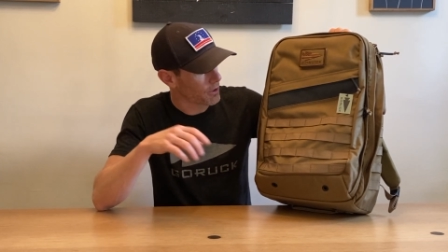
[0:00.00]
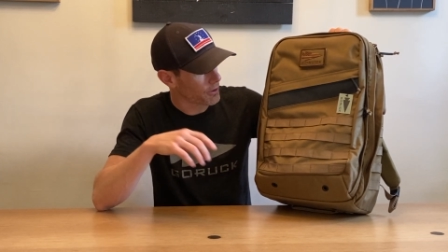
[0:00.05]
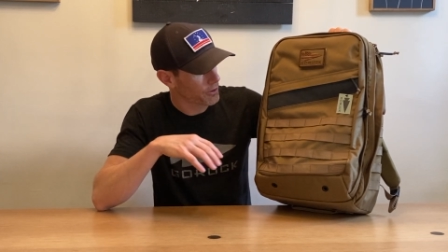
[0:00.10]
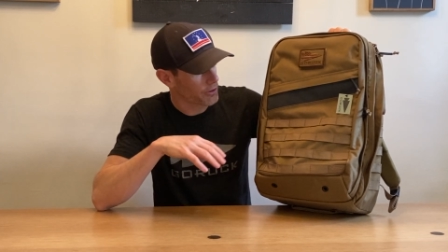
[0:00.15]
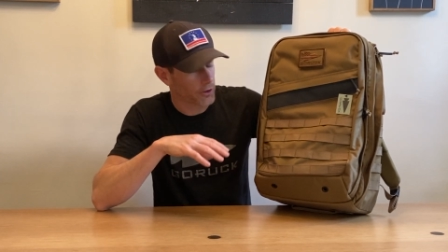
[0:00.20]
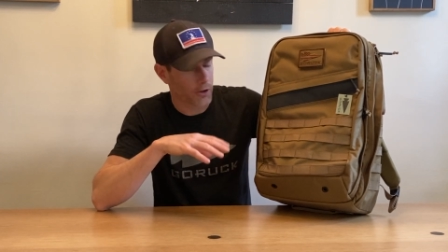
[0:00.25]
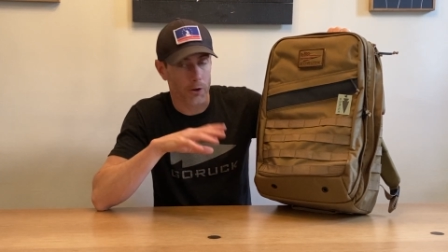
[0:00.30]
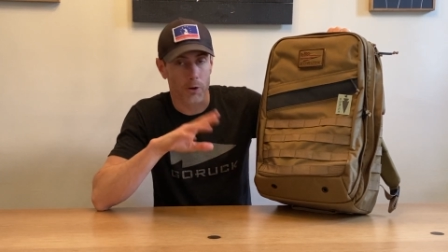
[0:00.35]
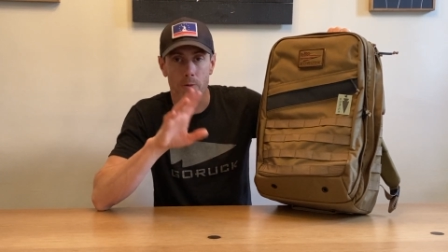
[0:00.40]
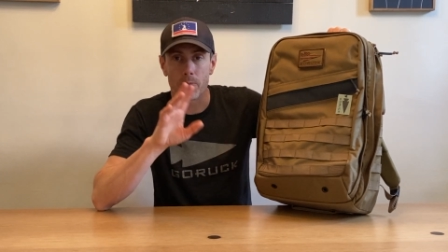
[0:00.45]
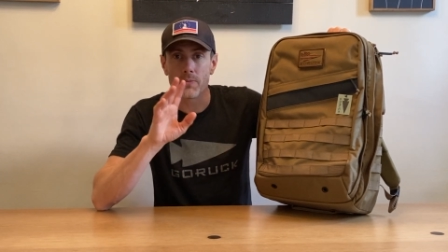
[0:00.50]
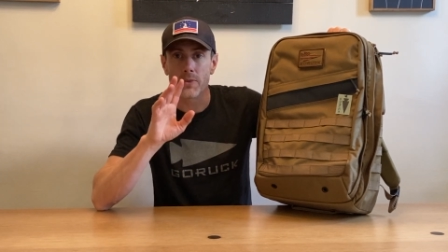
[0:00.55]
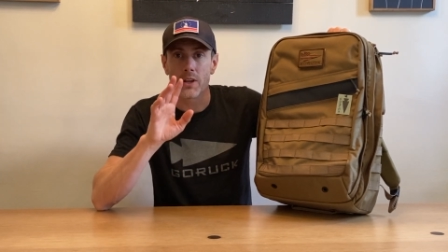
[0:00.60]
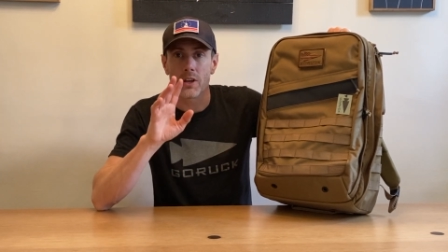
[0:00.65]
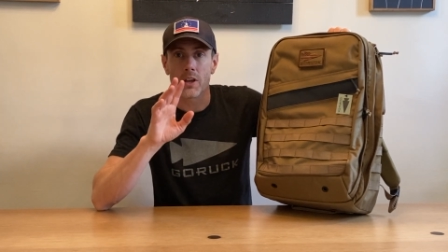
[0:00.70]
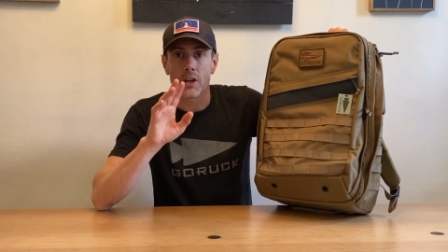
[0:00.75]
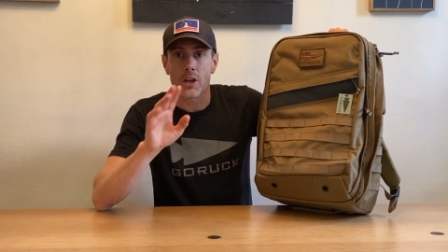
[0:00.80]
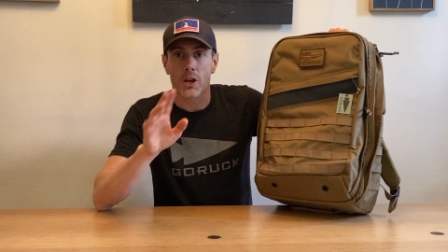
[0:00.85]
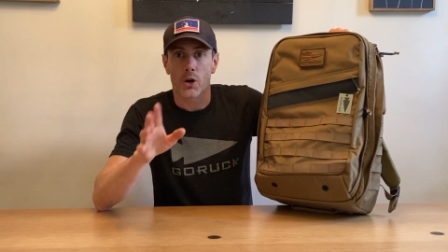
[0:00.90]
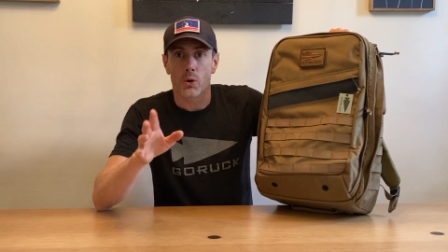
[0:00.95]
So
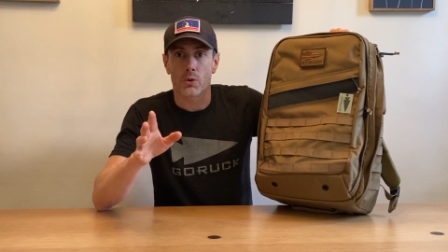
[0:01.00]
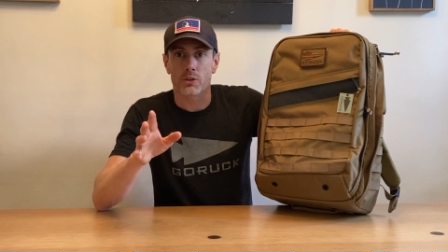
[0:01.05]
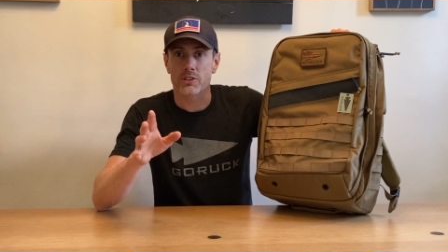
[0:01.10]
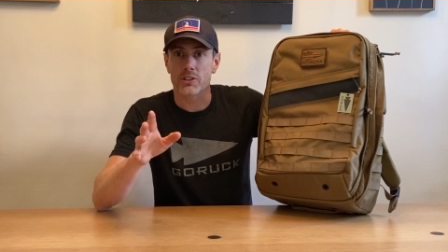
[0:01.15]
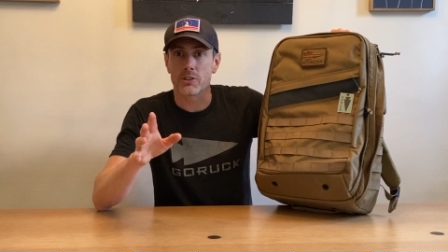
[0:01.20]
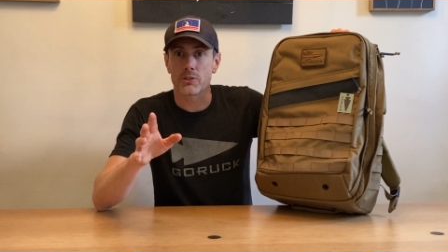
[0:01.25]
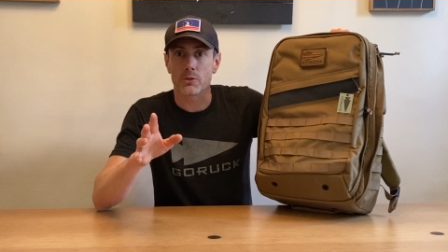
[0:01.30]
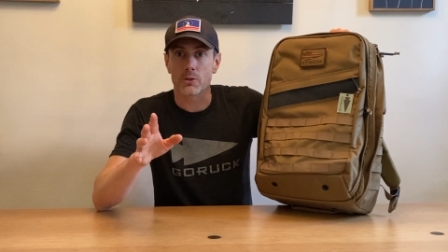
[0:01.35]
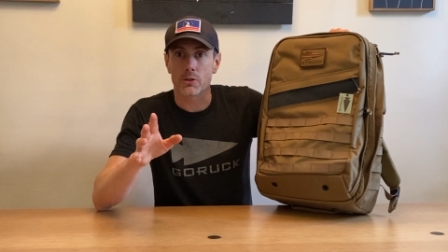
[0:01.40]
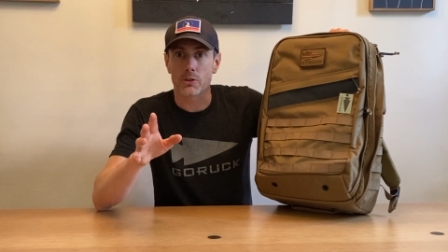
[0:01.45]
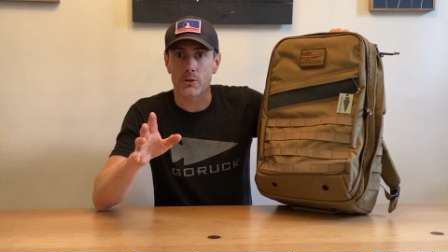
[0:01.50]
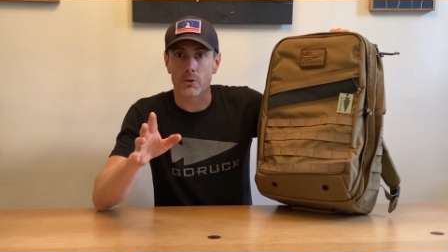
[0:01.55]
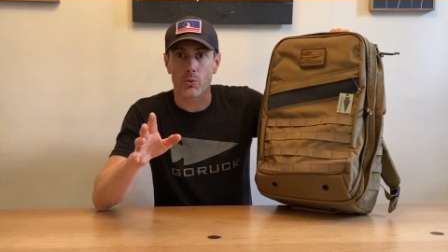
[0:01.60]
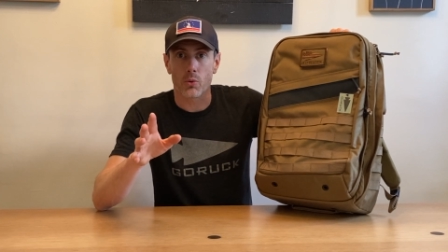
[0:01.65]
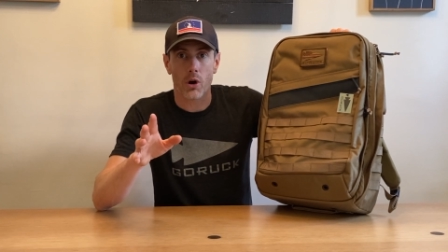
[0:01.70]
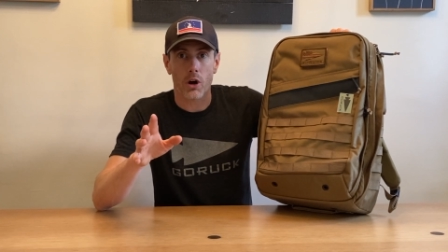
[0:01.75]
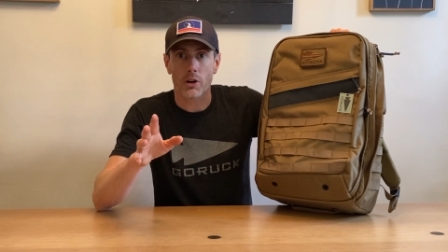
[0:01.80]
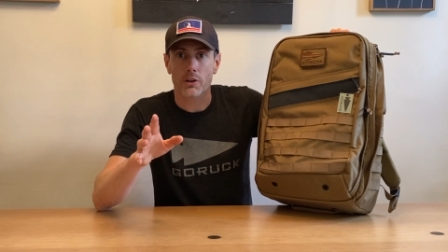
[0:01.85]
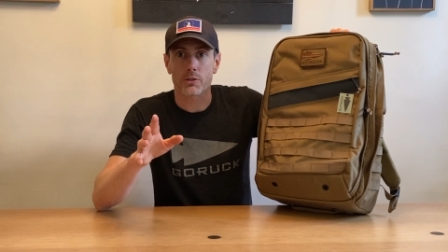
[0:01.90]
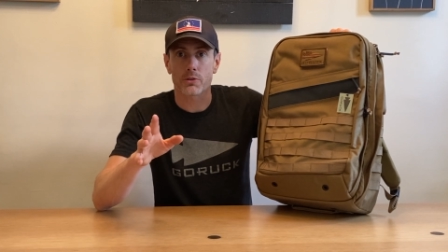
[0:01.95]
we're just going to do a little
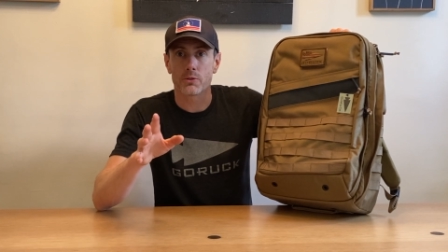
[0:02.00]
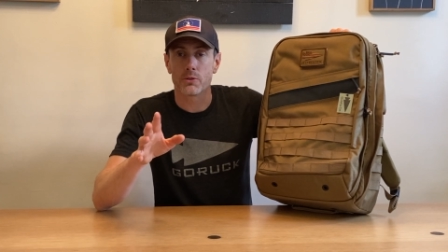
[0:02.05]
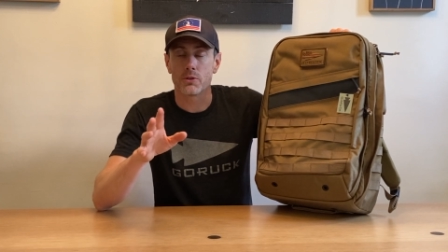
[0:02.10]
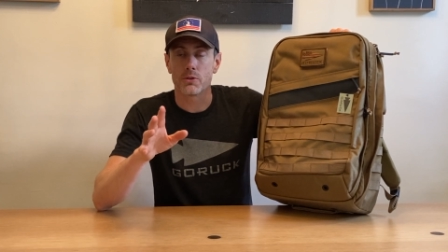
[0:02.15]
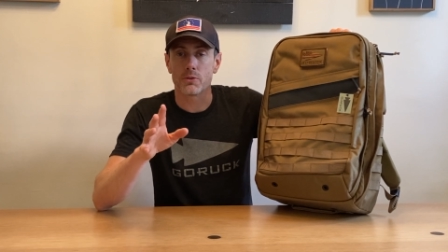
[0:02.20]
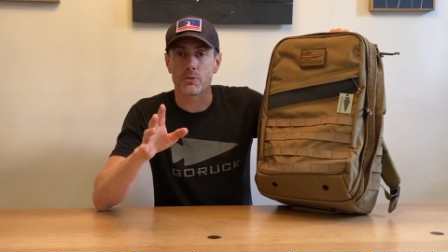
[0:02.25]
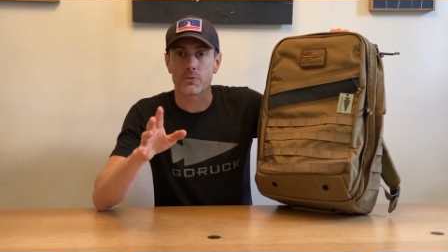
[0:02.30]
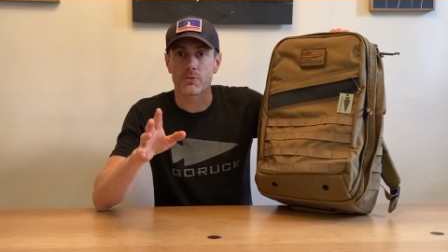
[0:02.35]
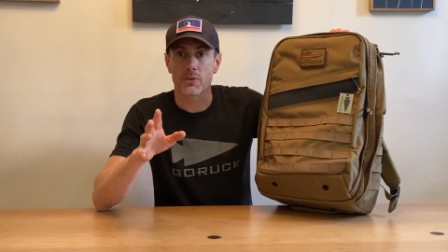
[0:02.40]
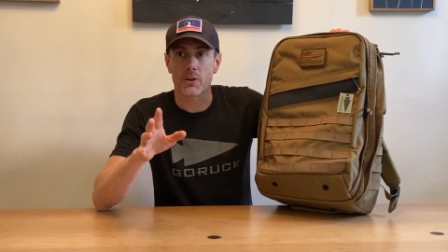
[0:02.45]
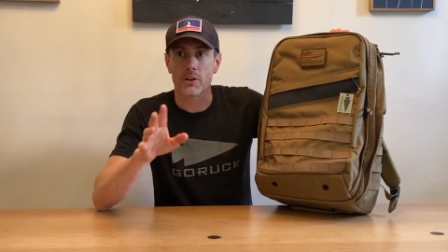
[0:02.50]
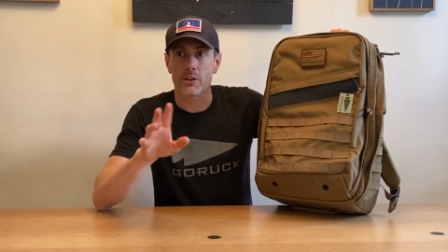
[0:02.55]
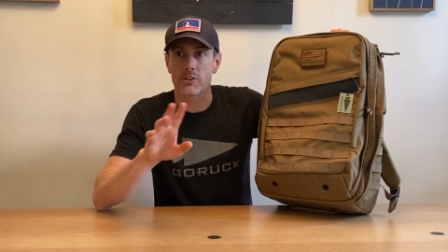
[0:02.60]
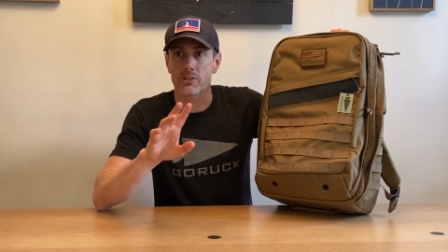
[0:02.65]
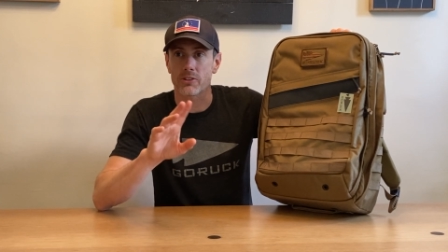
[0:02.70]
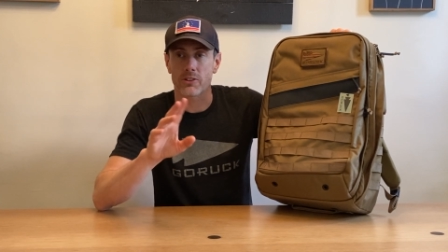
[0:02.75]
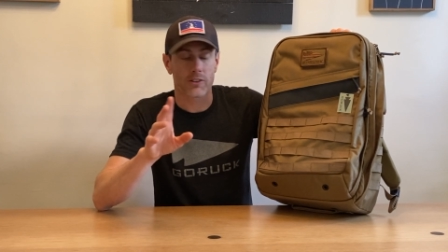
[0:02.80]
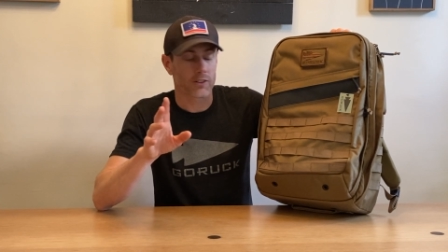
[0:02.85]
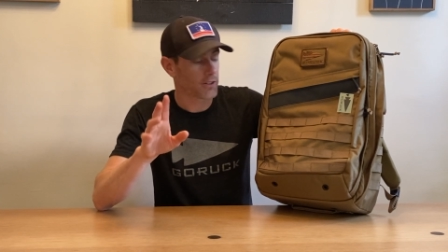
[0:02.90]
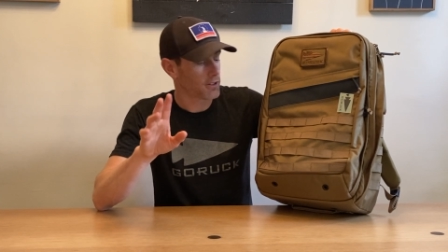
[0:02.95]
walkthrough
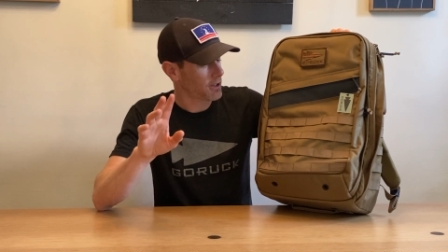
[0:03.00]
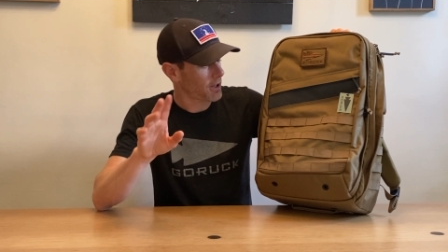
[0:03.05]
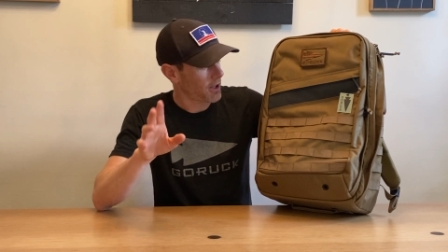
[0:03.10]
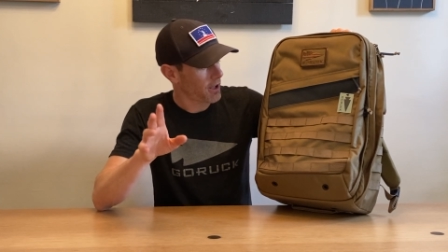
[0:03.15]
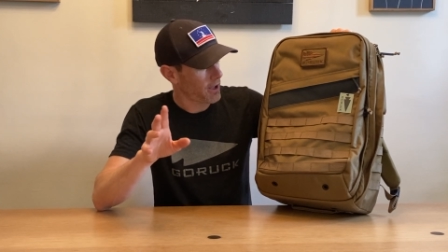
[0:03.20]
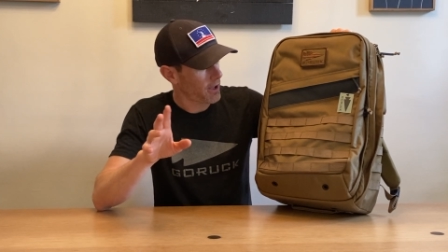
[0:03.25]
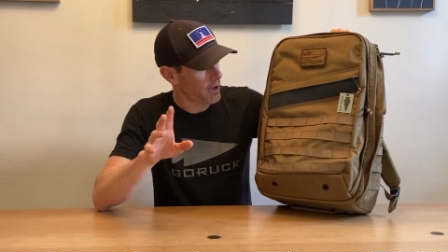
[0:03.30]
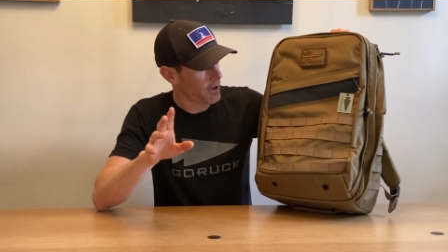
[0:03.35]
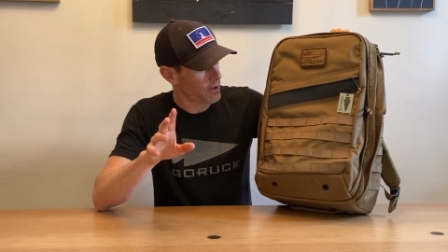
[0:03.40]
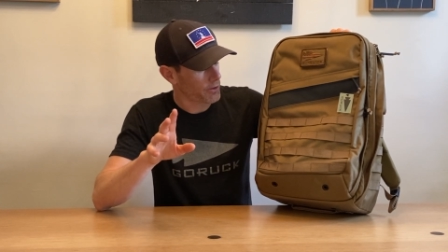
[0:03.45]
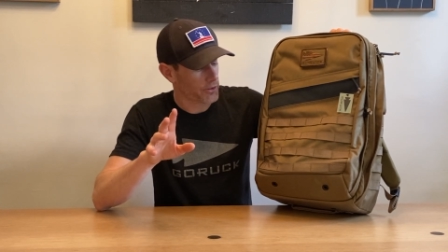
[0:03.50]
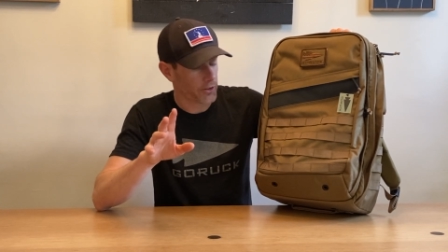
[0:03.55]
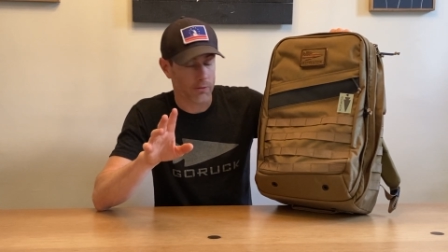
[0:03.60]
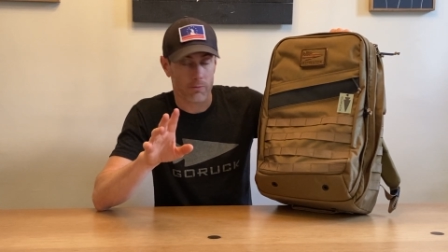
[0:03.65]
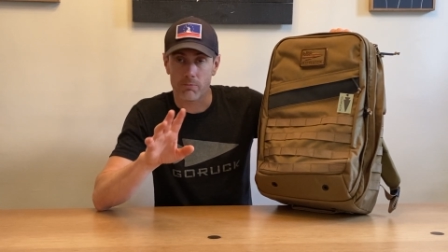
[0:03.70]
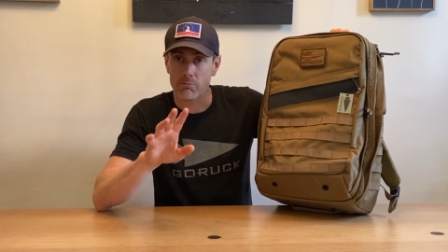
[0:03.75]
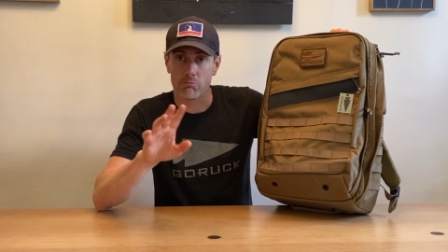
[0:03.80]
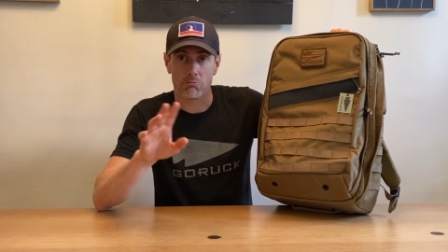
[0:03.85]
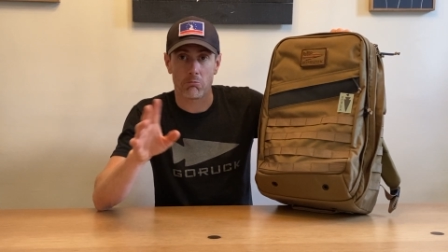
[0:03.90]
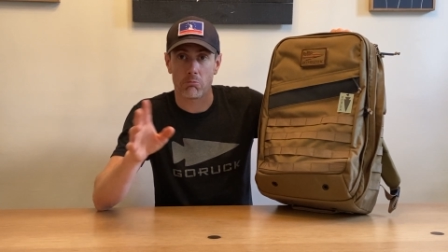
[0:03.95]
first, and I'll